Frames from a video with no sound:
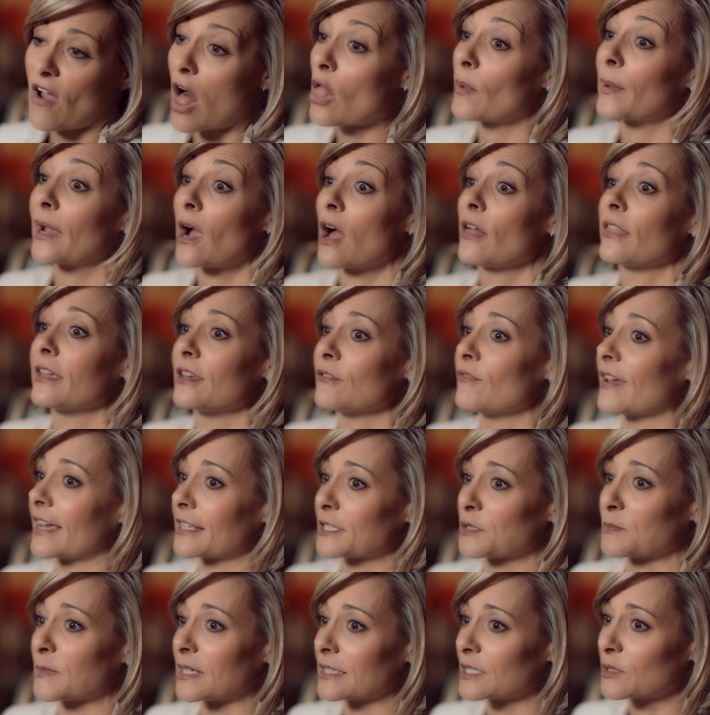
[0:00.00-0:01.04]
following all the
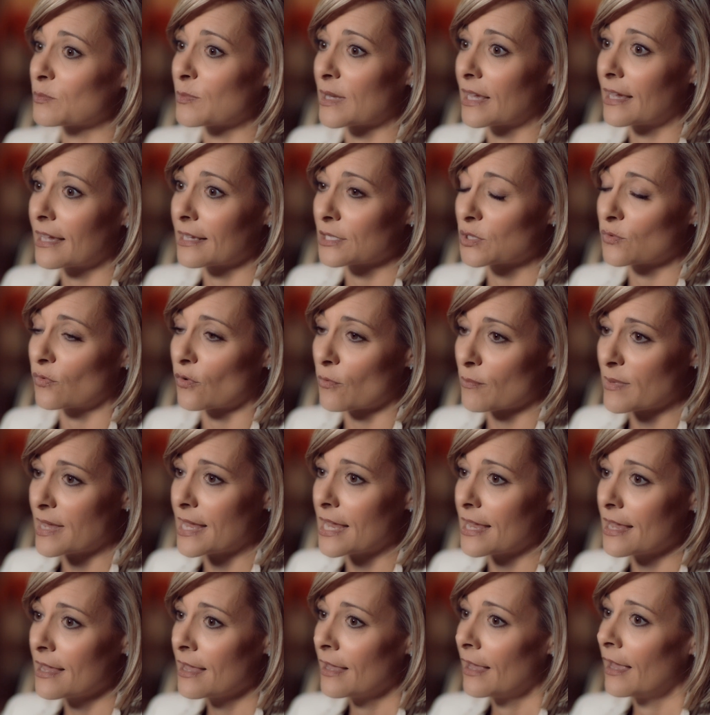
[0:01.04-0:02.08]
advancements, because for
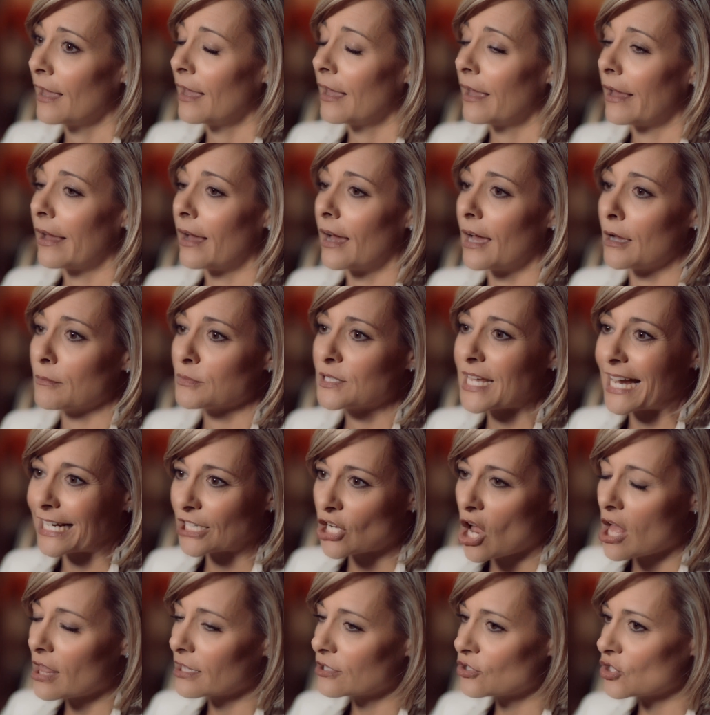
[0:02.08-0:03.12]
me,
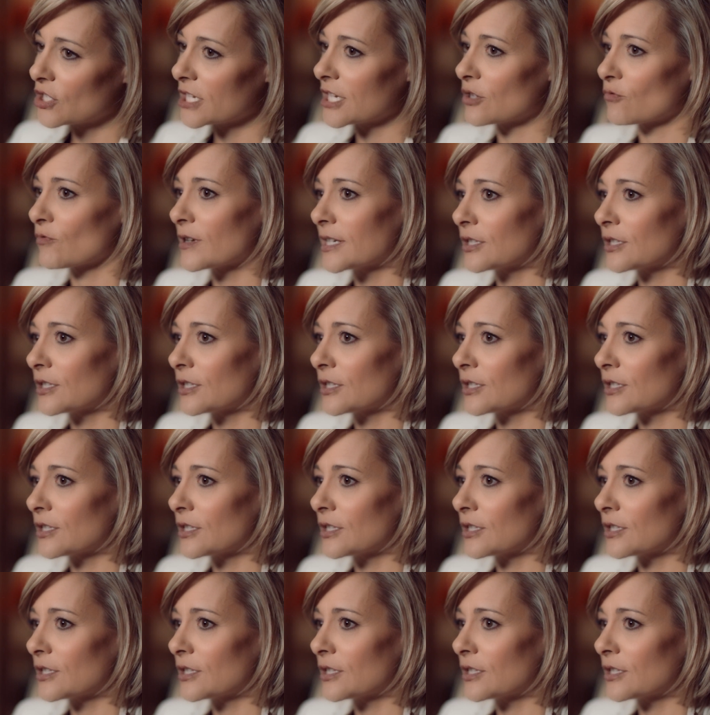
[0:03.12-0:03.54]
technology and